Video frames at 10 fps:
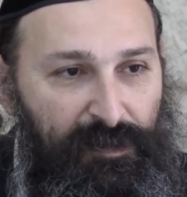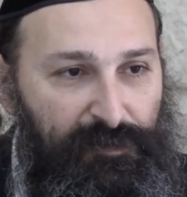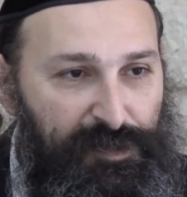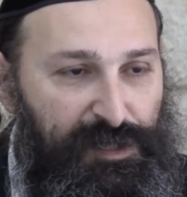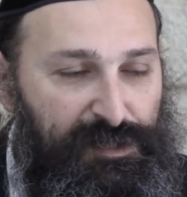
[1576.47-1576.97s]

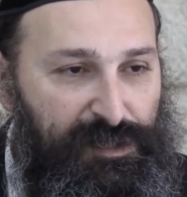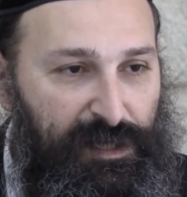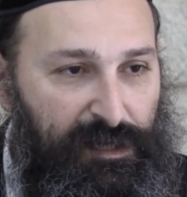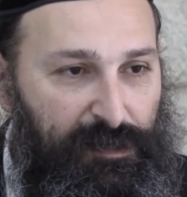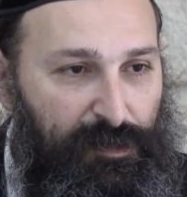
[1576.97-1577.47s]
This is
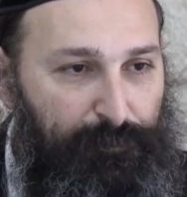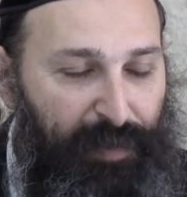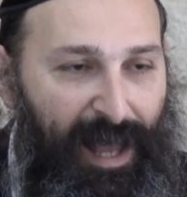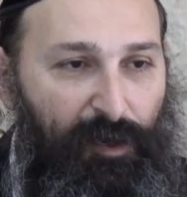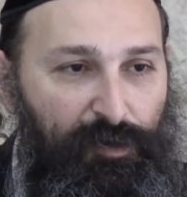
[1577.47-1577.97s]
the
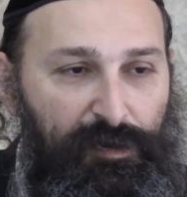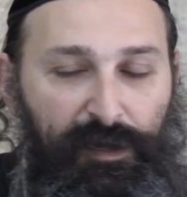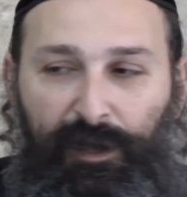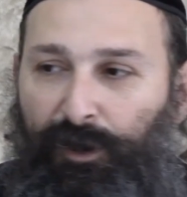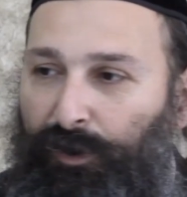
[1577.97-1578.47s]
power
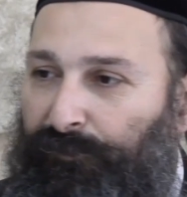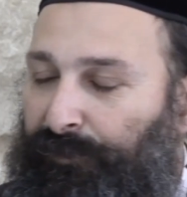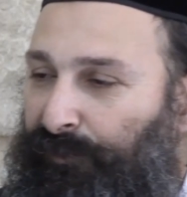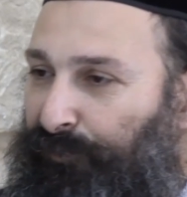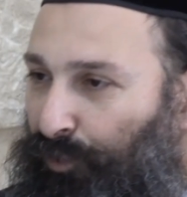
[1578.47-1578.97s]

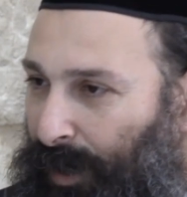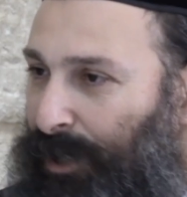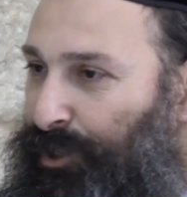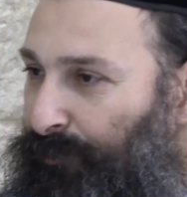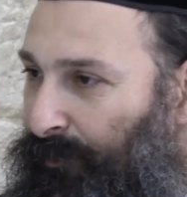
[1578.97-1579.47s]
of Gevurah
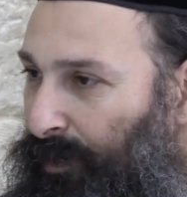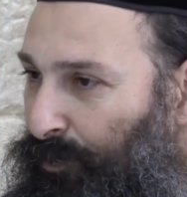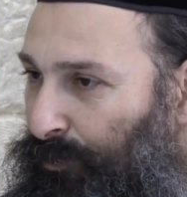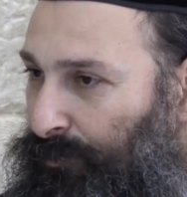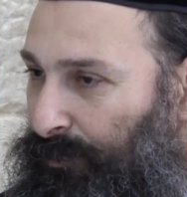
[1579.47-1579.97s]
sheba
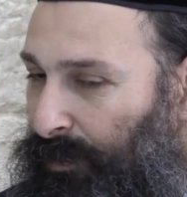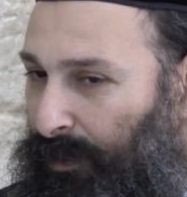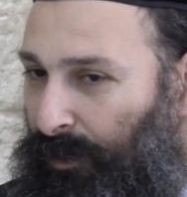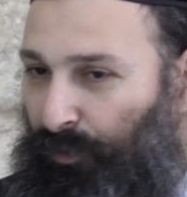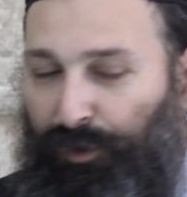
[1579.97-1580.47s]
Malchut.
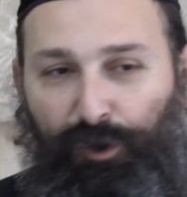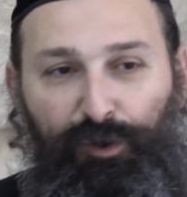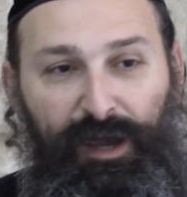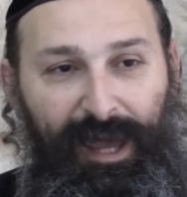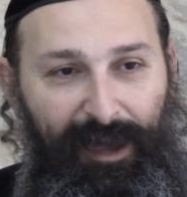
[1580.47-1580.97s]
We
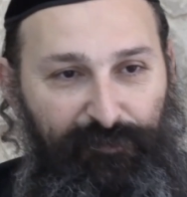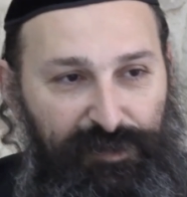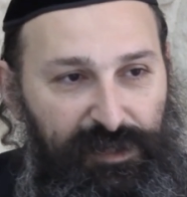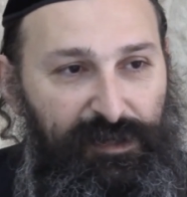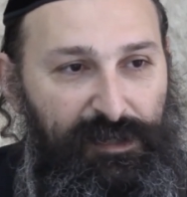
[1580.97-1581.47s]
all have
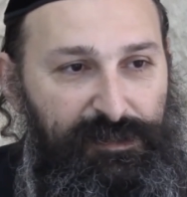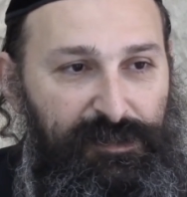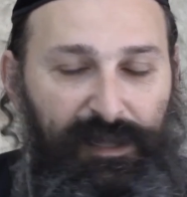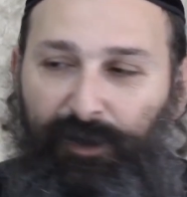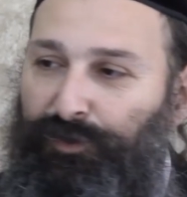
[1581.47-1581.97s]
it in us.
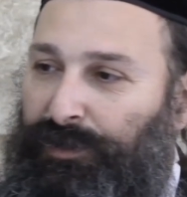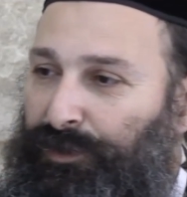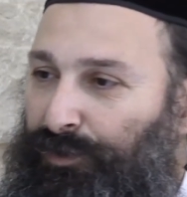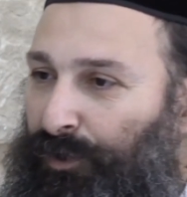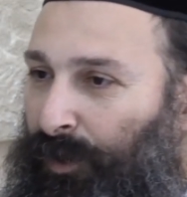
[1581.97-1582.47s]
Now you
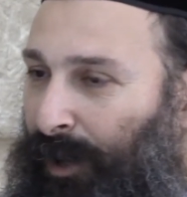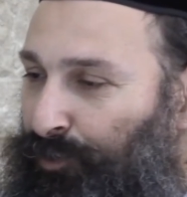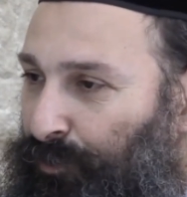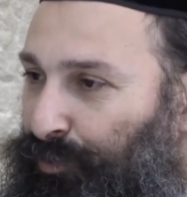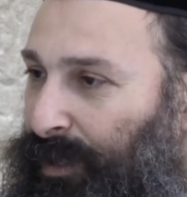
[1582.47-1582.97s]
need to know how
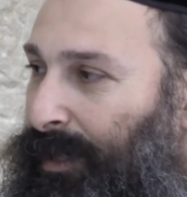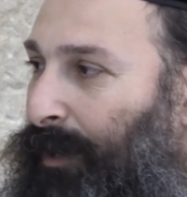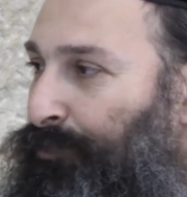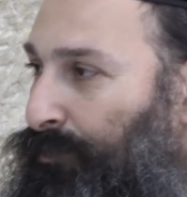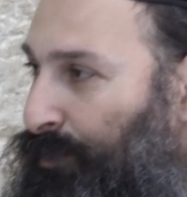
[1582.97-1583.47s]
to bring it
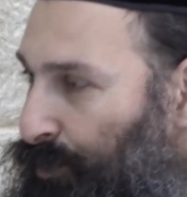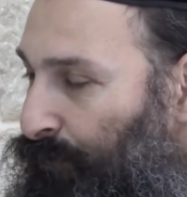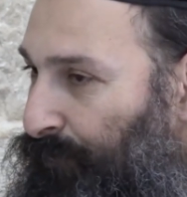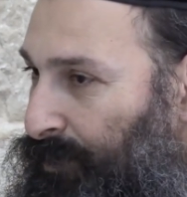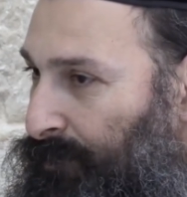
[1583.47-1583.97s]
up to the
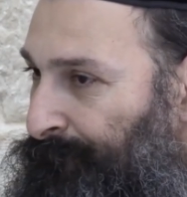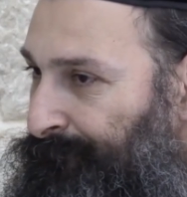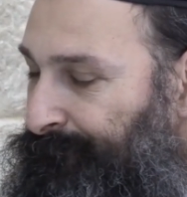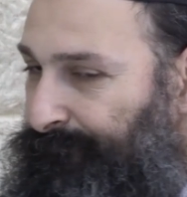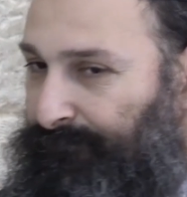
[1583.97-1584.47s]
surface.
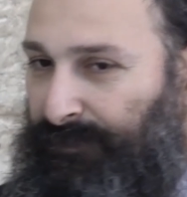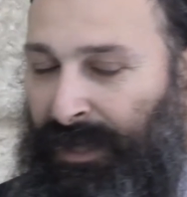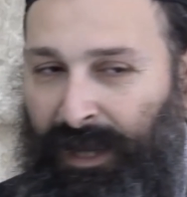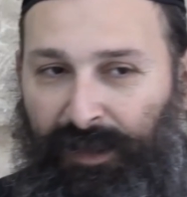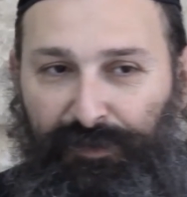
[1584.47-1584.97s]

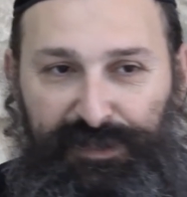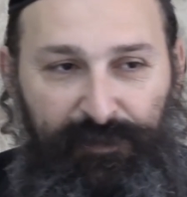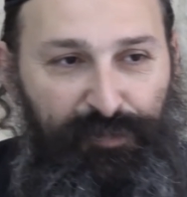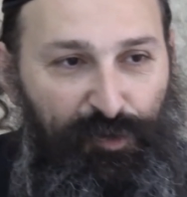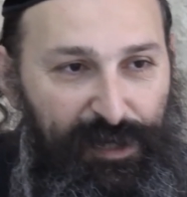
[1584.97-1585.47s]
The
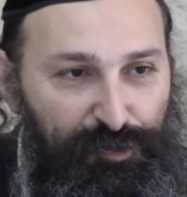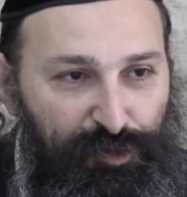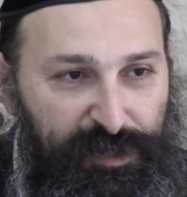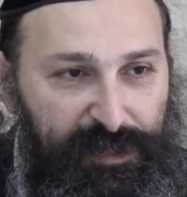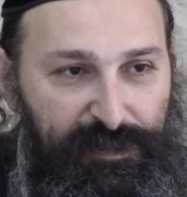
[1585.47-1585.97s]
simple way to
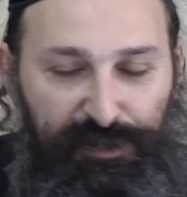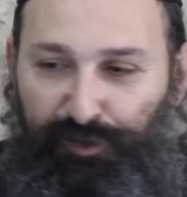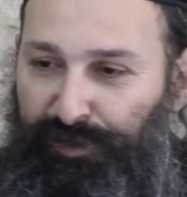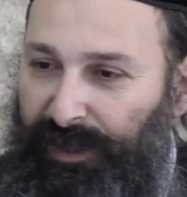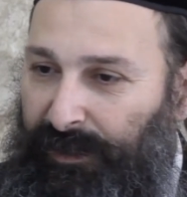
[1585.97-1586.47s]
doing it is
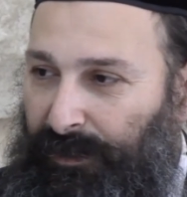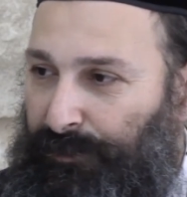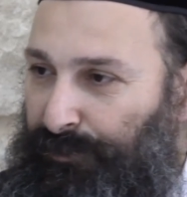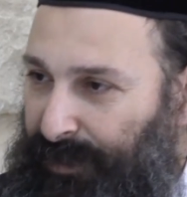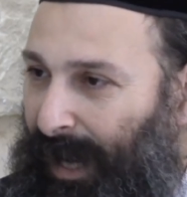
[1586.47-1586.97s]
you take
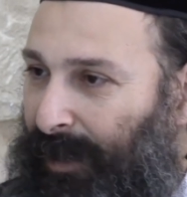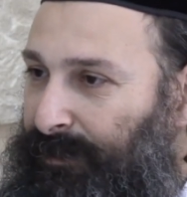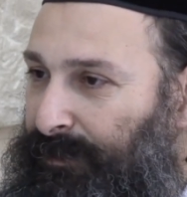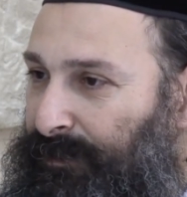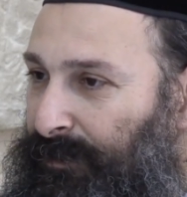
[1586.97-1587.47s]
little
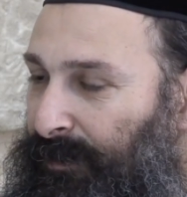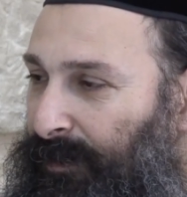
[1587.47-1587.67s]
tasks,